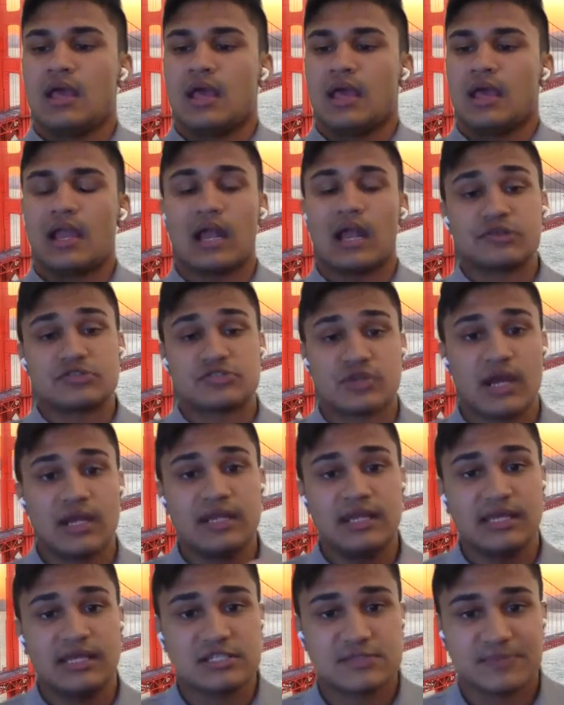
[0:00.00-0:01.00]
And I was trying
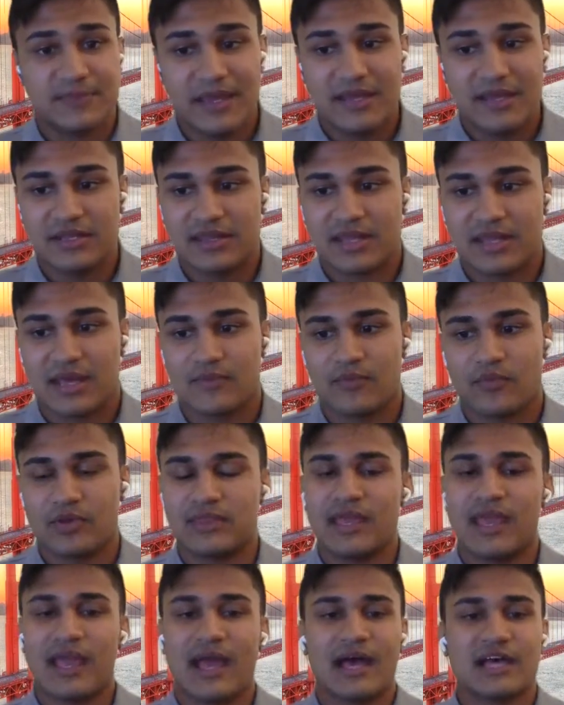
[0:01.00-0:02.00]
to explain to them when
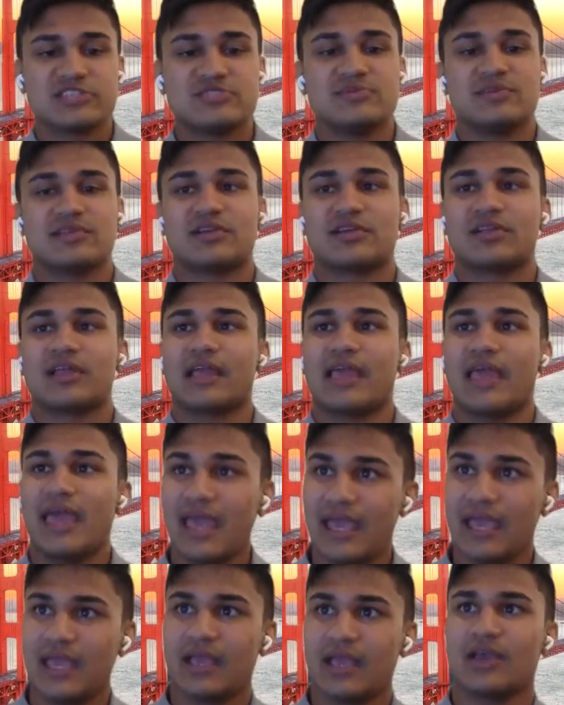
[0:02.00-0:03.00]
they asked me, they're like,
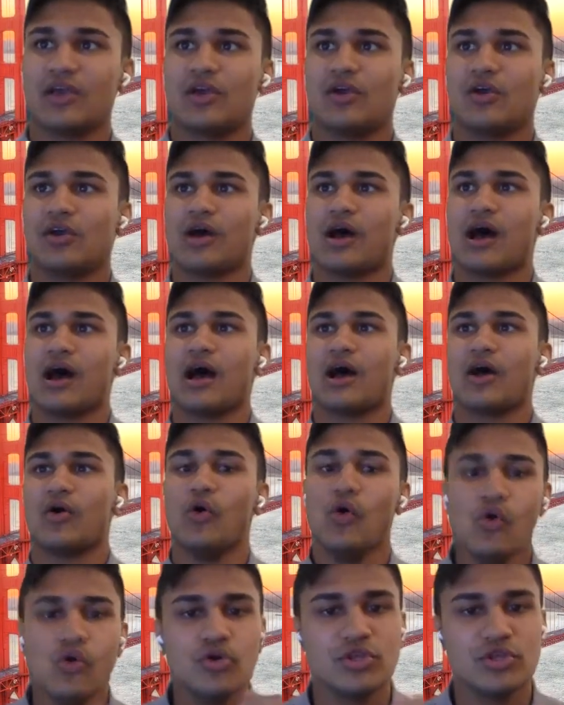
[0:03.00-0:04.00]
hey,
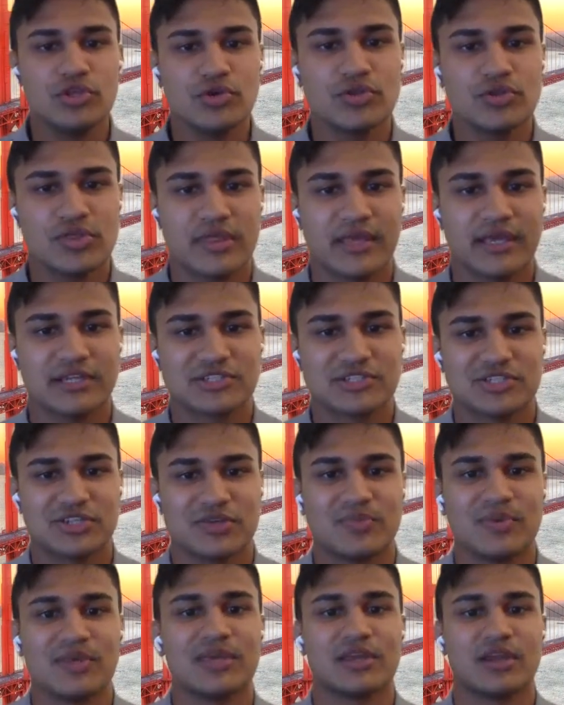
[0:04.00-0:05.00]
who do you think
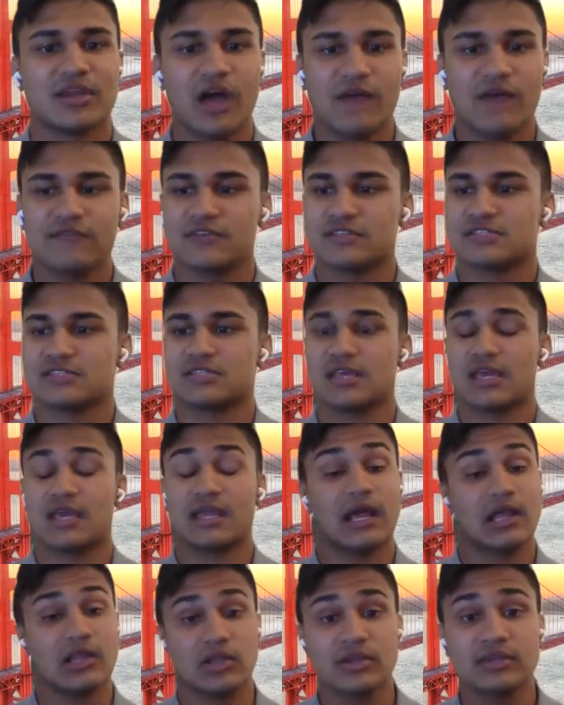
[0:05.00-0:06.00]
should be in office? And
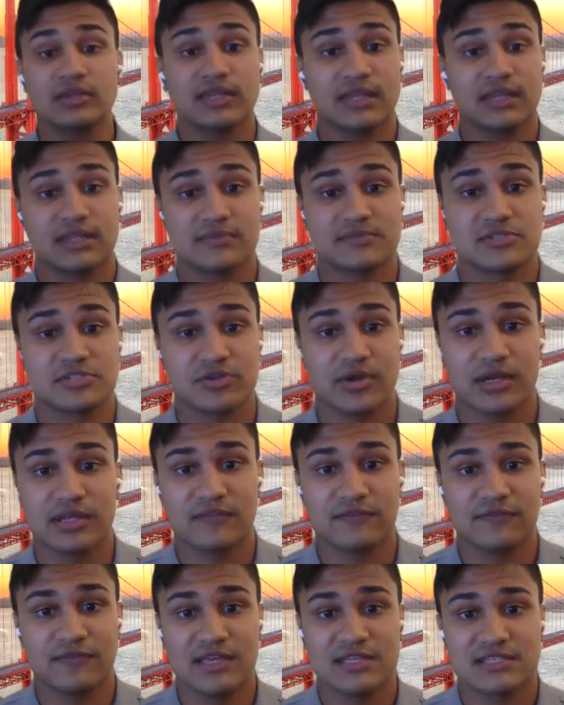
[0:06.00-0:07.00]
I looked at them straight in
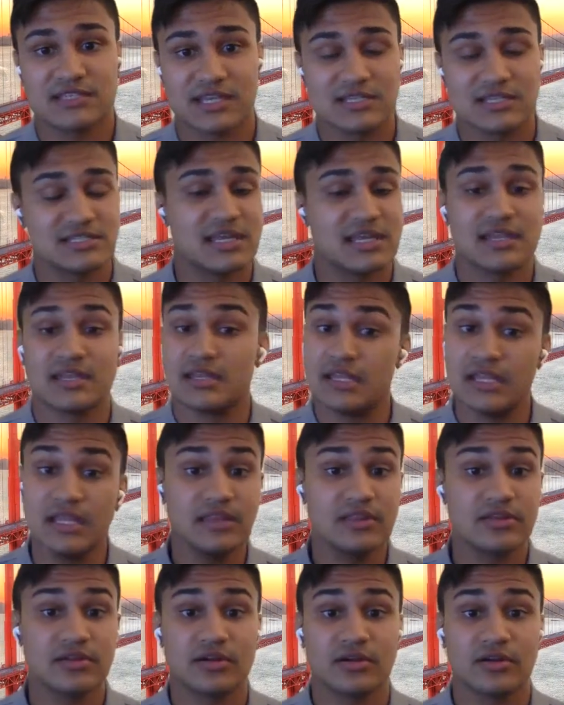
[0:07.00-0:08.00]
the face and I said,
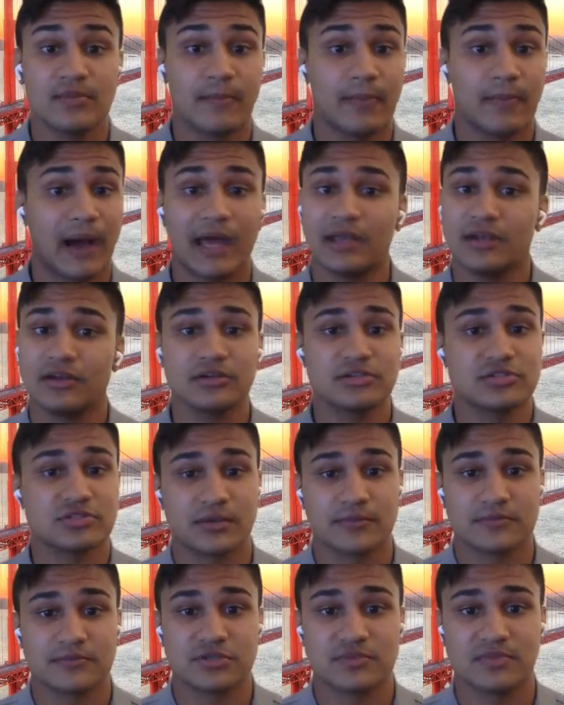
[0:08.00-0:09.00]
neither Biden or
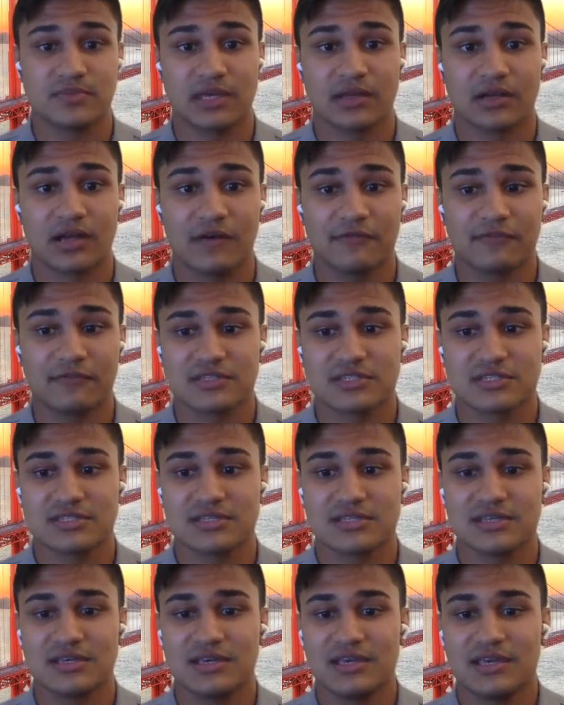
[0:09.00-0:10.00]
Trump should be in office.
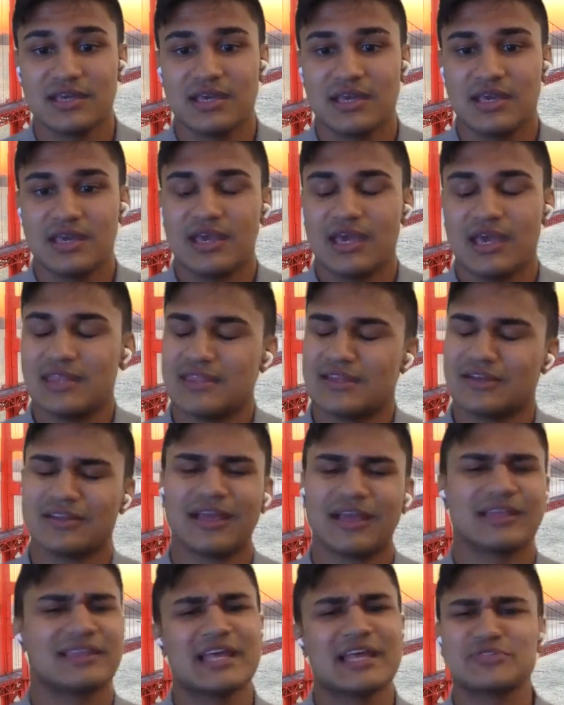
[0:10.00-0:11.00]
And they're
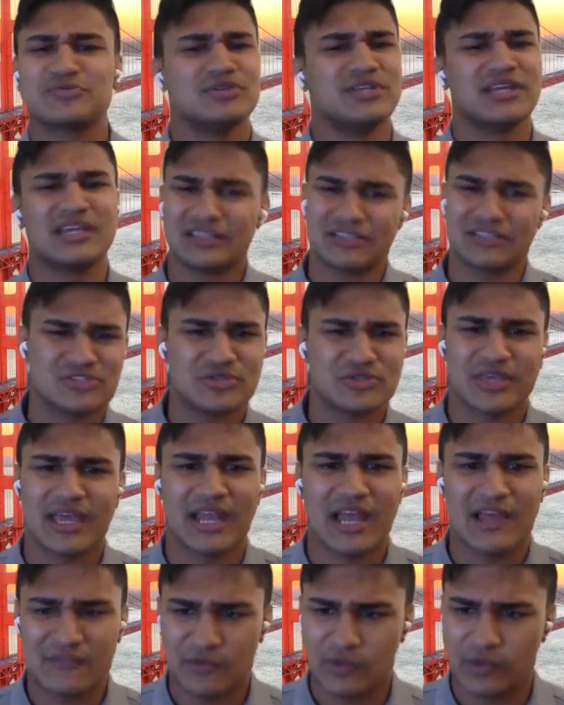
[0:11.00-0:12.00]
like, that's ridiculous. You
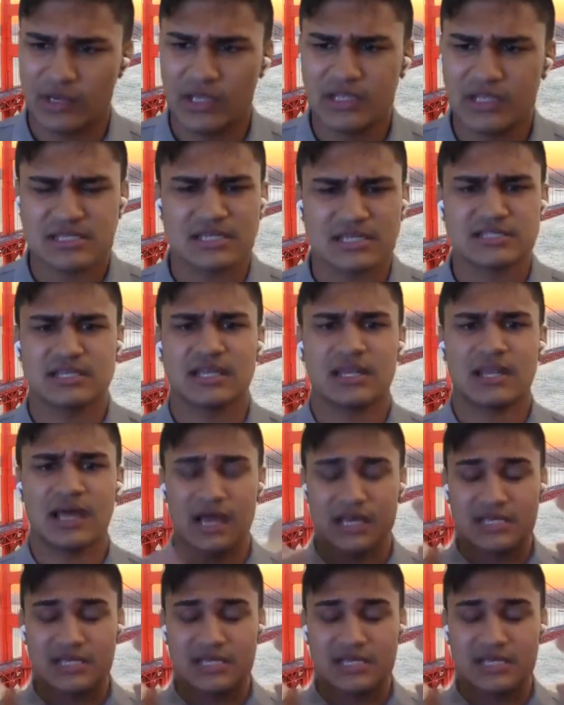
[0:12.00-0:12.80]
can't have everyone else. I said,